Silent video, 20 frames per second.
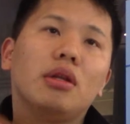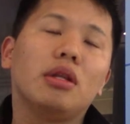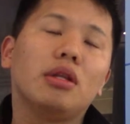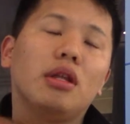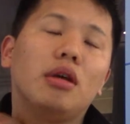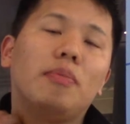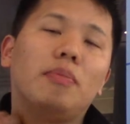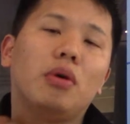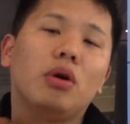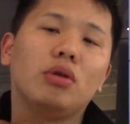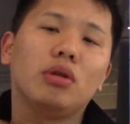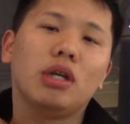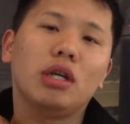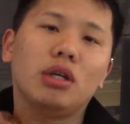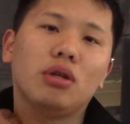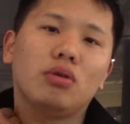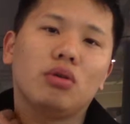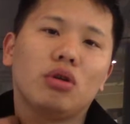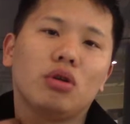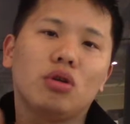the bone
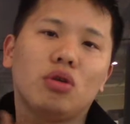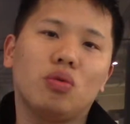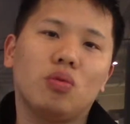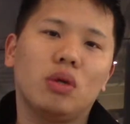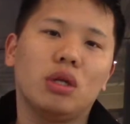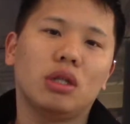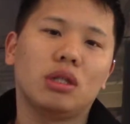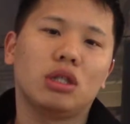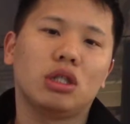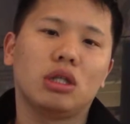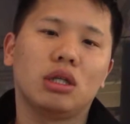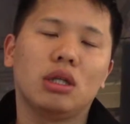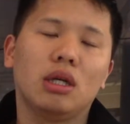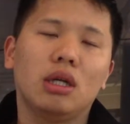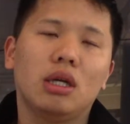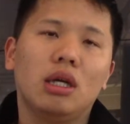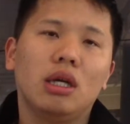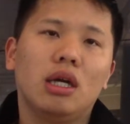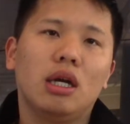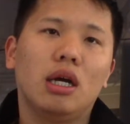ingrowth, which
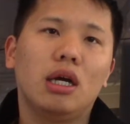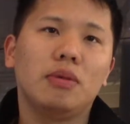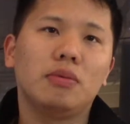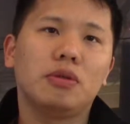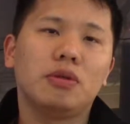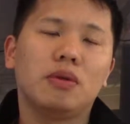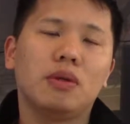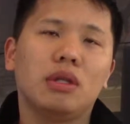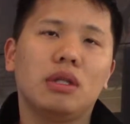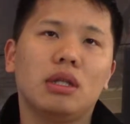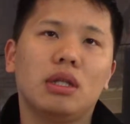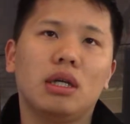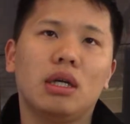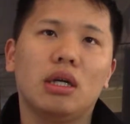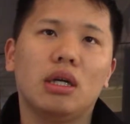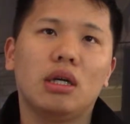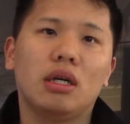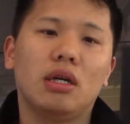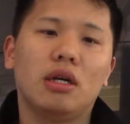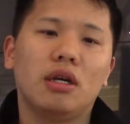helps with
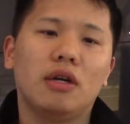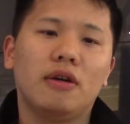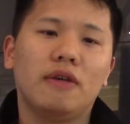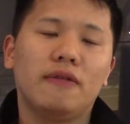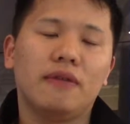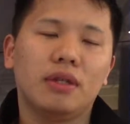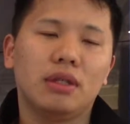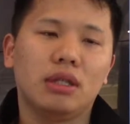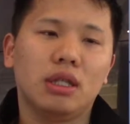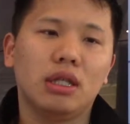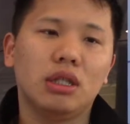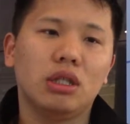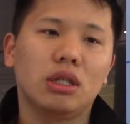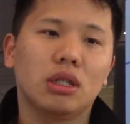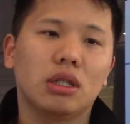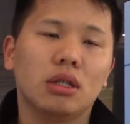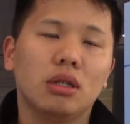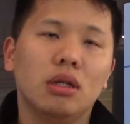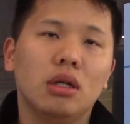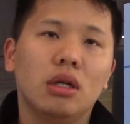the
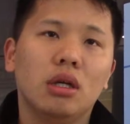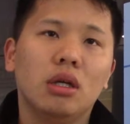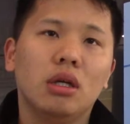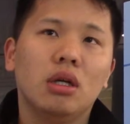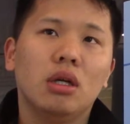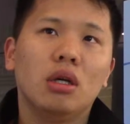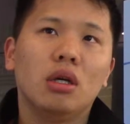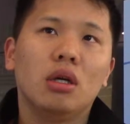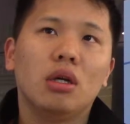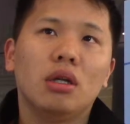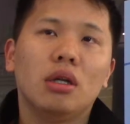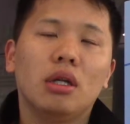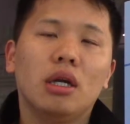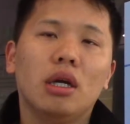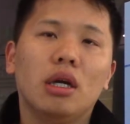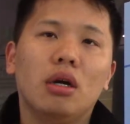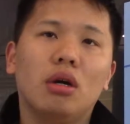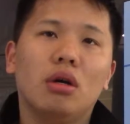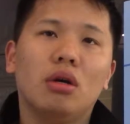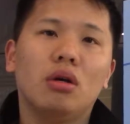fixation.
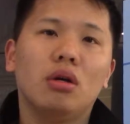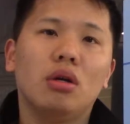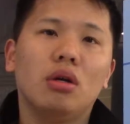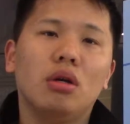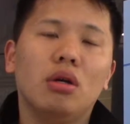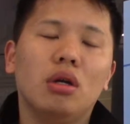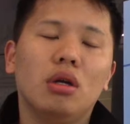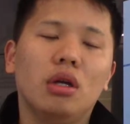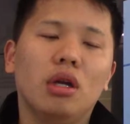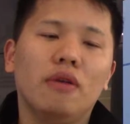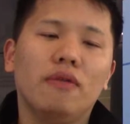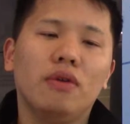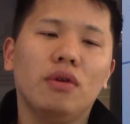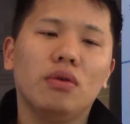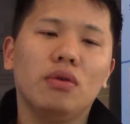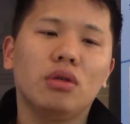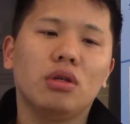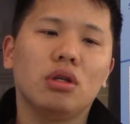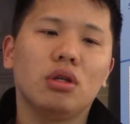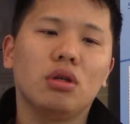Now, if
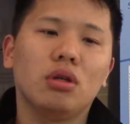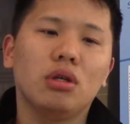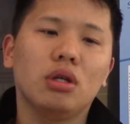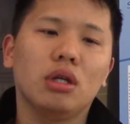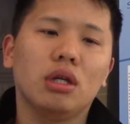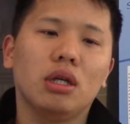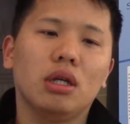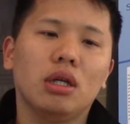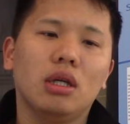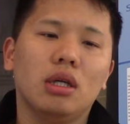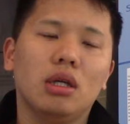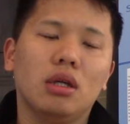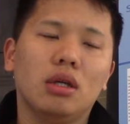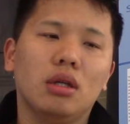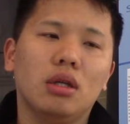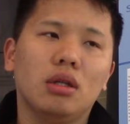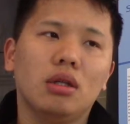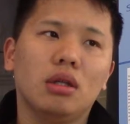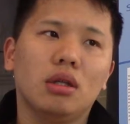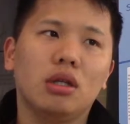you were to look
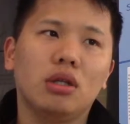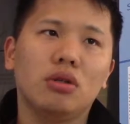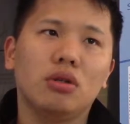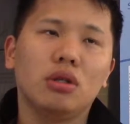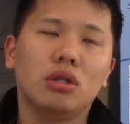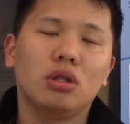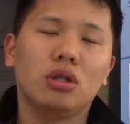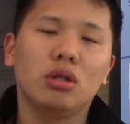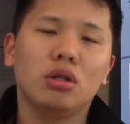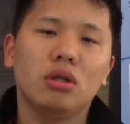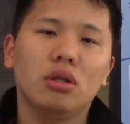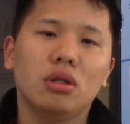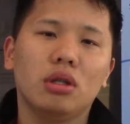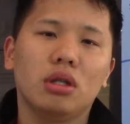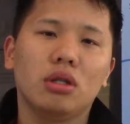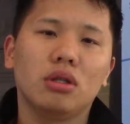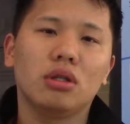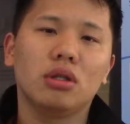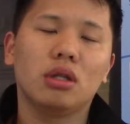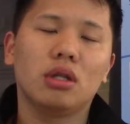in literature,
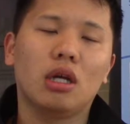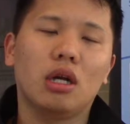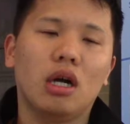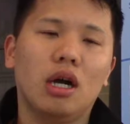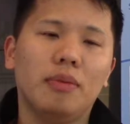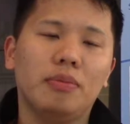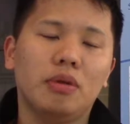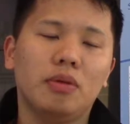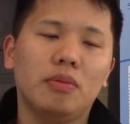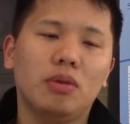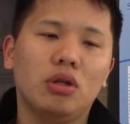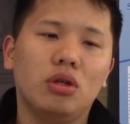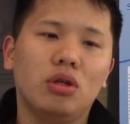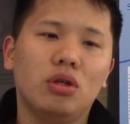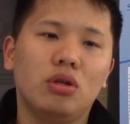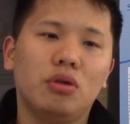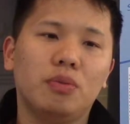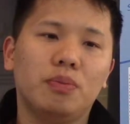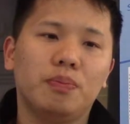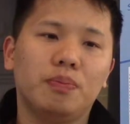the optimal